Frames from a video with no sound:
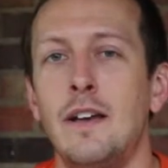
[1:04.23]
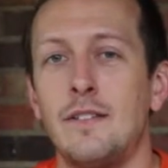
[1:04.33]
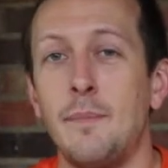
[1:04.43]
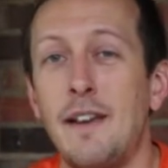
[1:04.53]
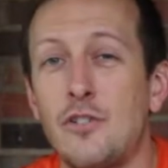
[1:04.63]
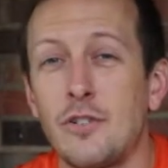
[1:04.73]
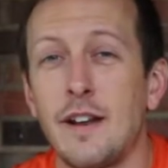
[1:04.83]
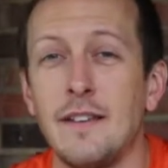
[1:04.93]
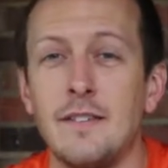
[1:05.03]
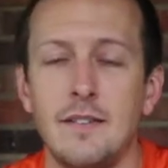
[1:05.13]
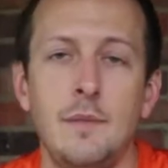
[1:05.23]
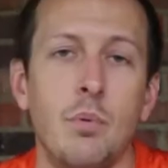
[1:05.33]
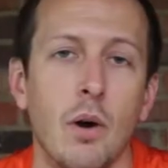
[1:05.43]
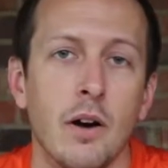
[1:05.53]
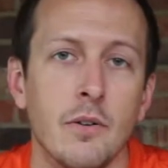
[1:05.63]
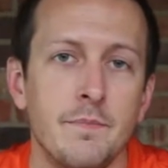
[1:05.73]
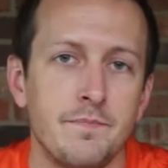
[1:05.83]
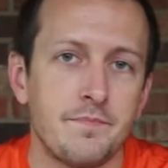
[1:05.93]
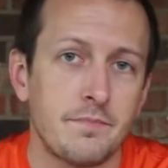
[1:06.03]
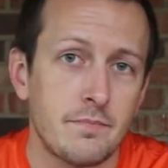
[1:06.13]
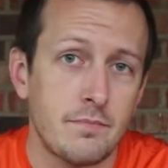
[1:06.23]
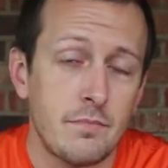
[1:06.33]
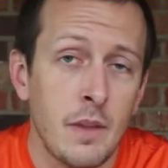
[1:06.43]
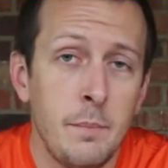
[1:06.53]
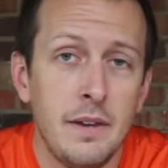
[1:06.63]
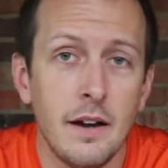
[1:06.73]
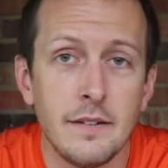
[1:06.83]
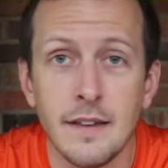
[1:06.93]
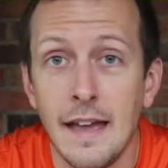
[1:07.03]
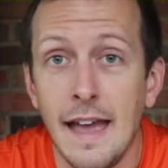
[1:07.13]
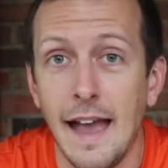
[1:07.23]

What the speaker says: to make sure that I sleep well. Because